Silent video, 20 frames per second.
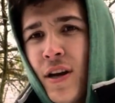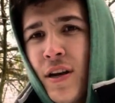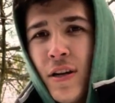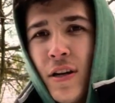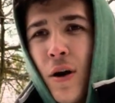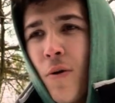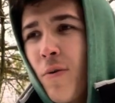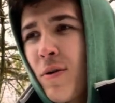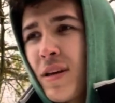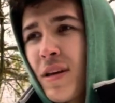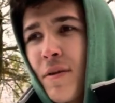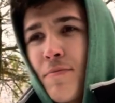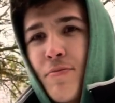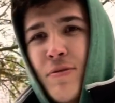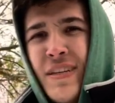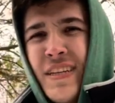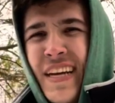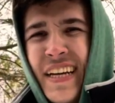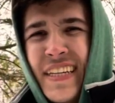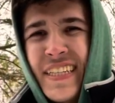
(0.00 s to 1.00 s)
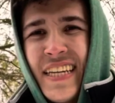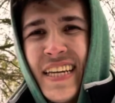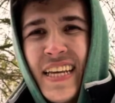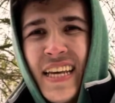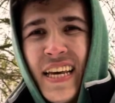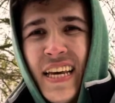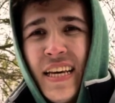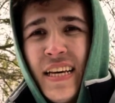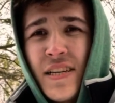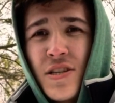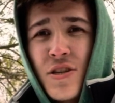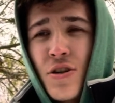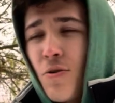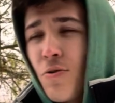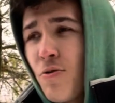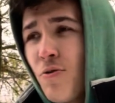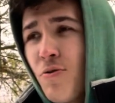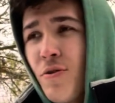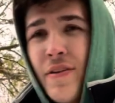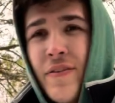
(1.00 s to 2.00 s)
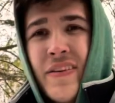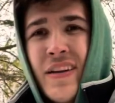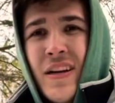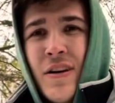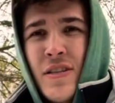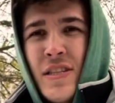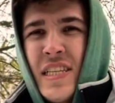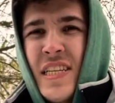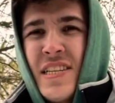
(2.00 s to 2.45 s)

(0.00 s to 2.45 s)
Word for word: No one can predict it. So who even knows?